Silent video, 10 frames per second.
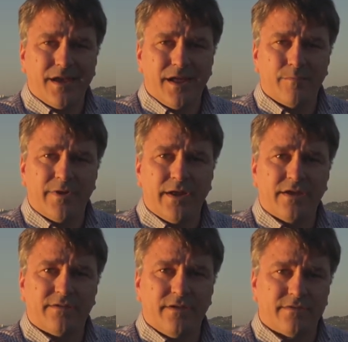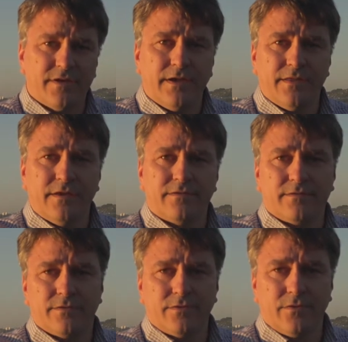help in assessing
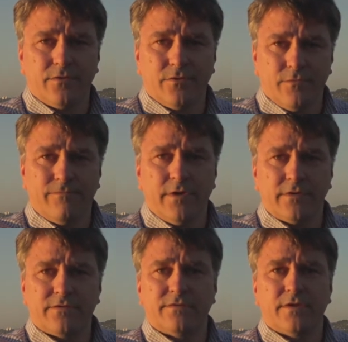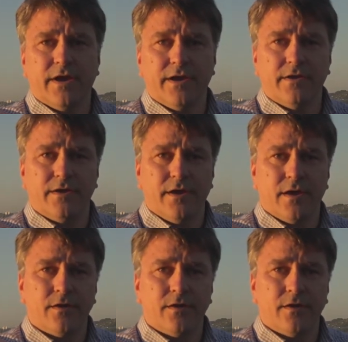these conflicts and